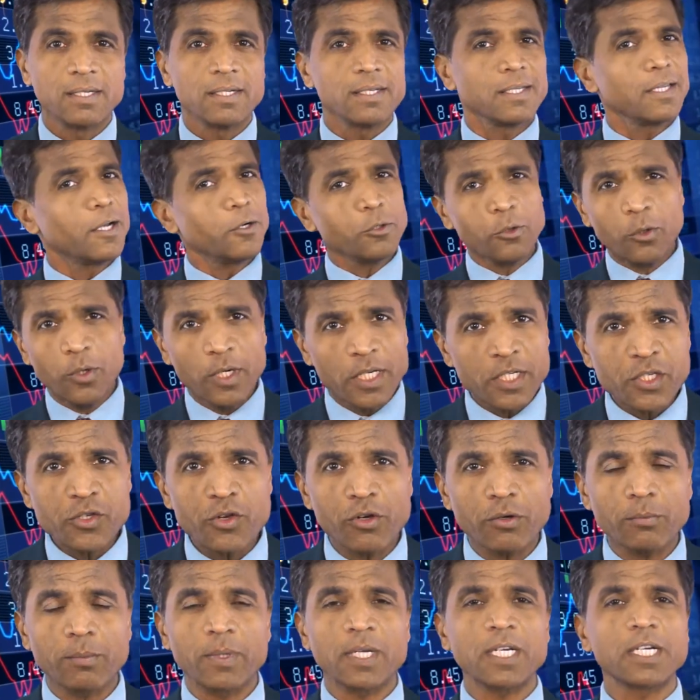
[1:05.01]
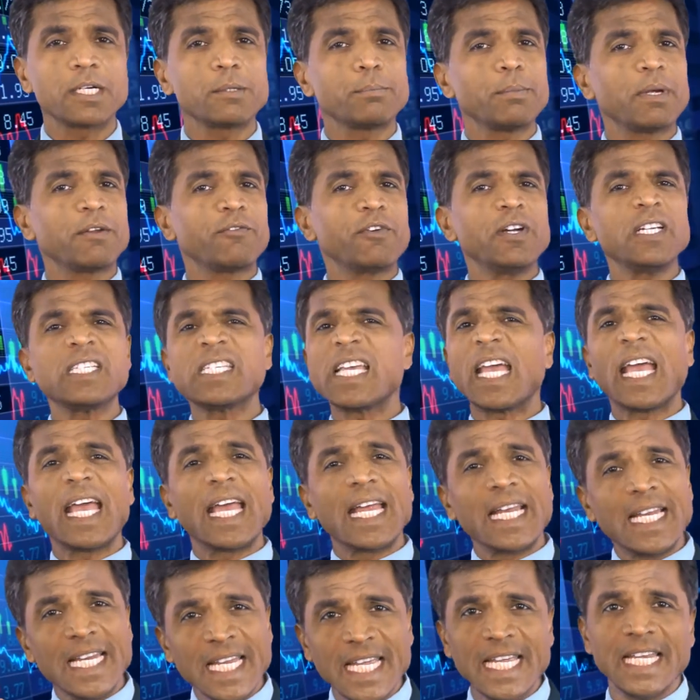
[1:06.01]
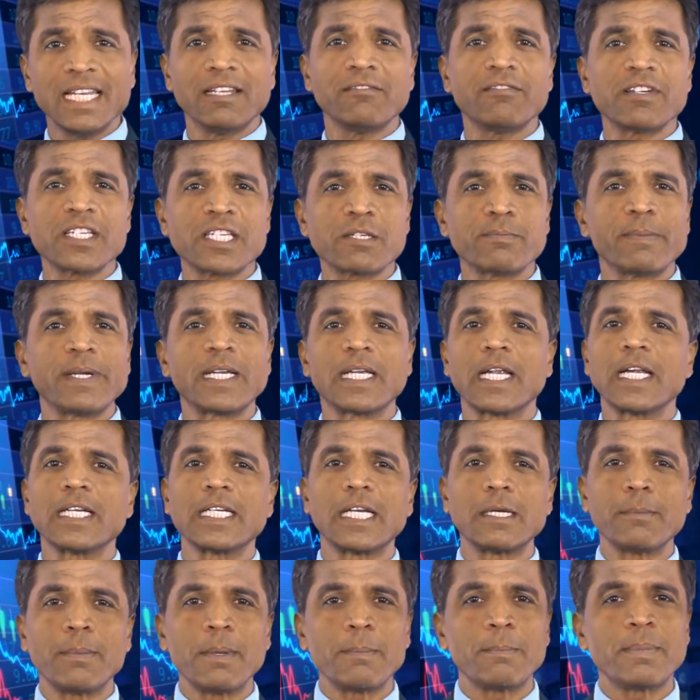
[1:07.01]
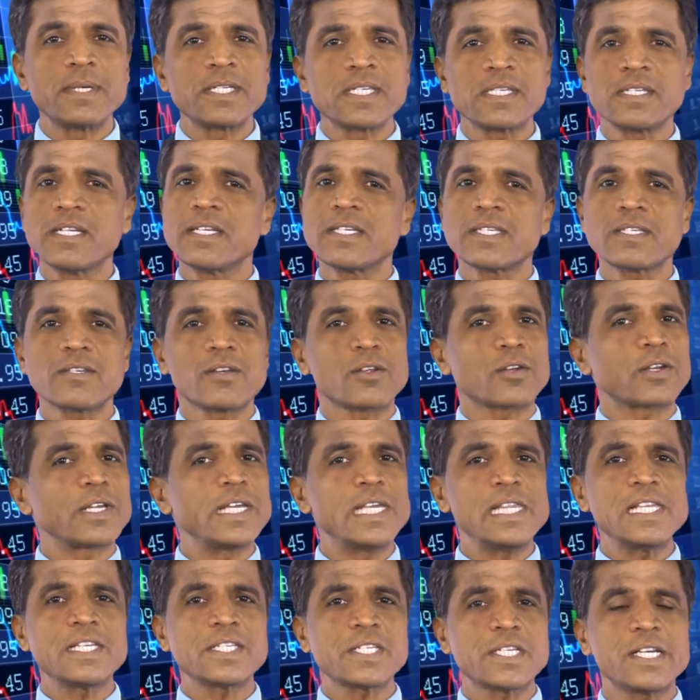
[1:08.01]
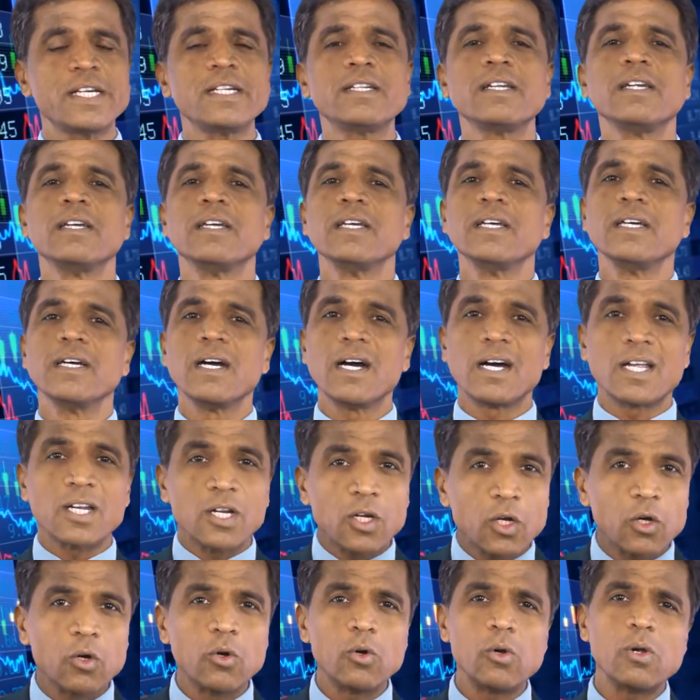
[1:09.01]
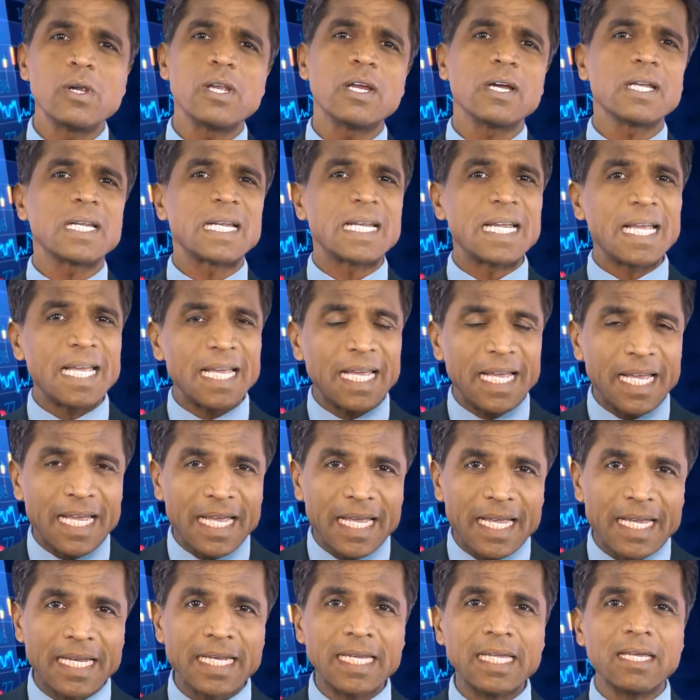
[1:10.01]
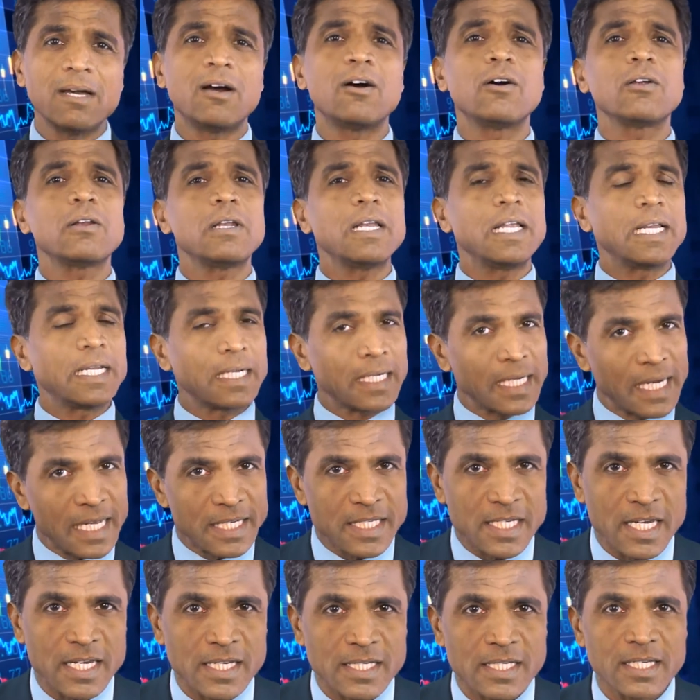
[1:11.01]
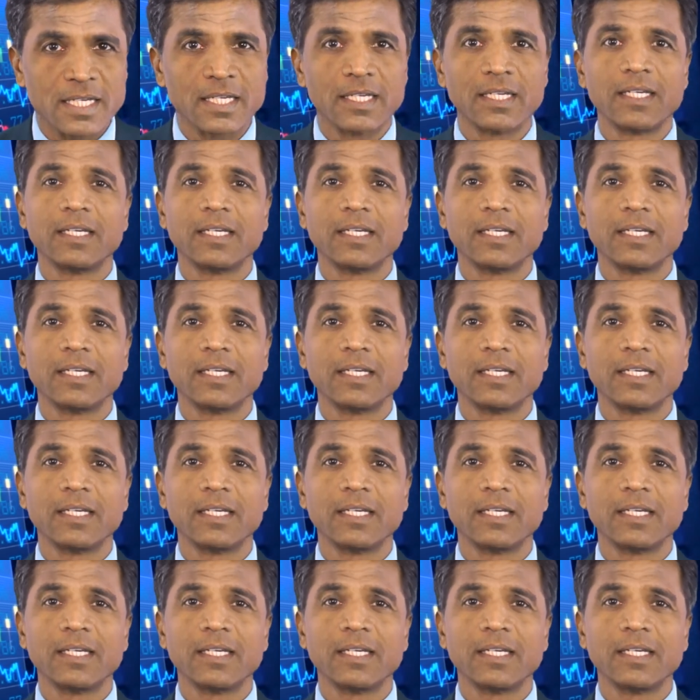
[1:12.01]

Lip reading: not only stock market, my friends, any investment, let it be business or real estate or gold or any online classes,